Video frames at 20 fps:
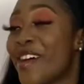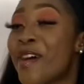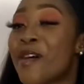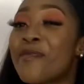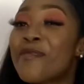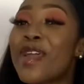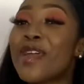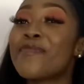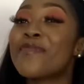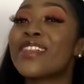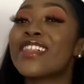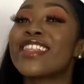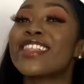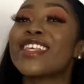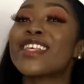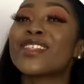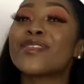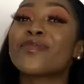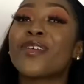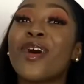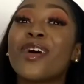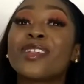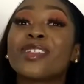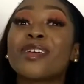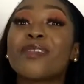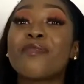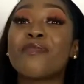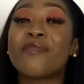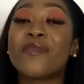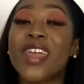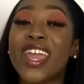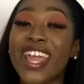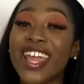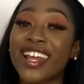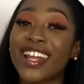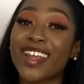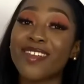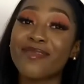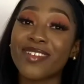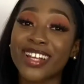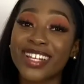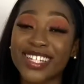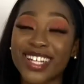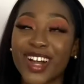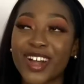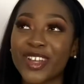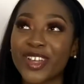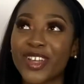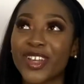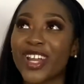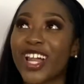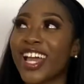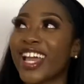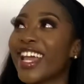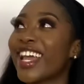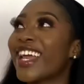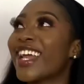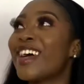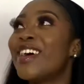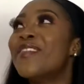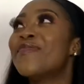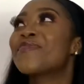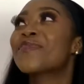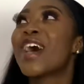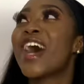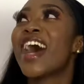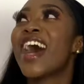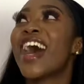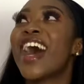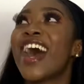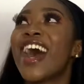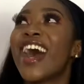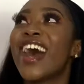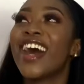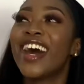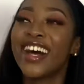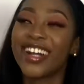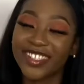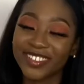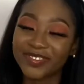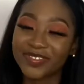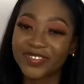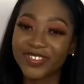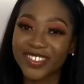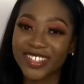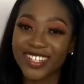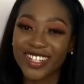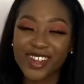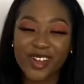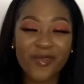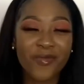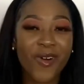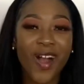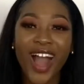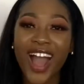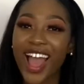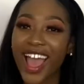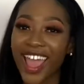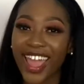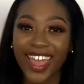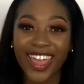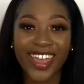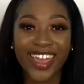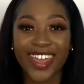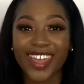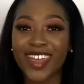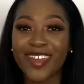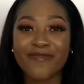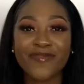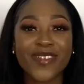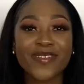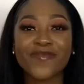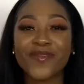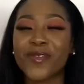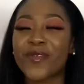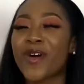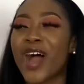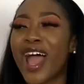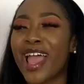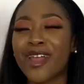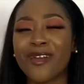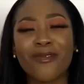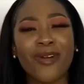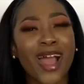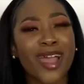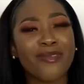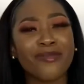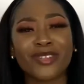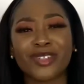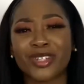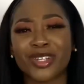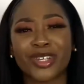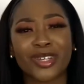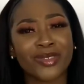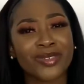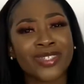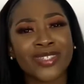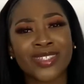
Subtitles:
People in this world are mean, let me tell you, like, why? People, why would you ghost